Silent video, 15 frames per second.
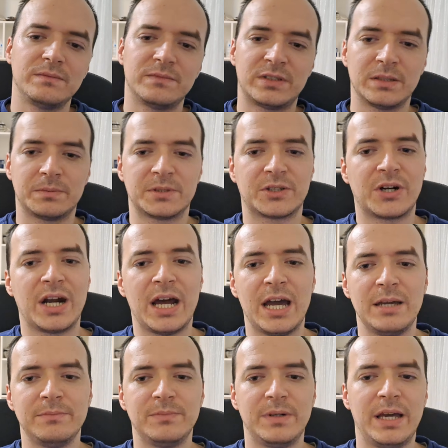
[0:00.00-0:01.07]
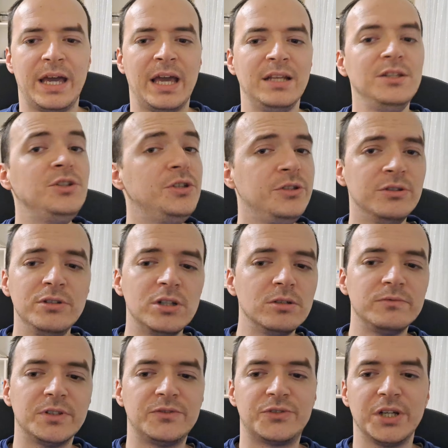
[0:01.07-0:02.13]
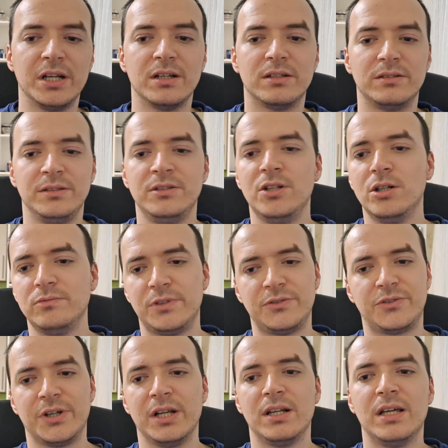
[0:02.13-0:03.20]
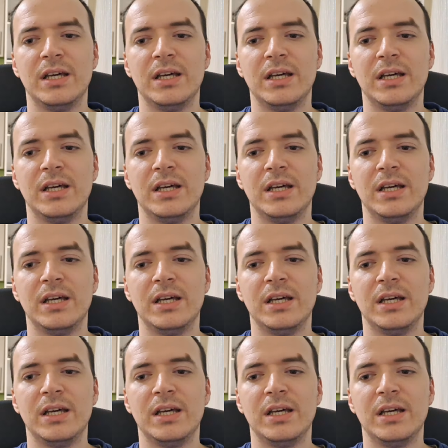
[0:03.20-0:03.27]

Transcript: subscribe, and you know the drill. You know the drill.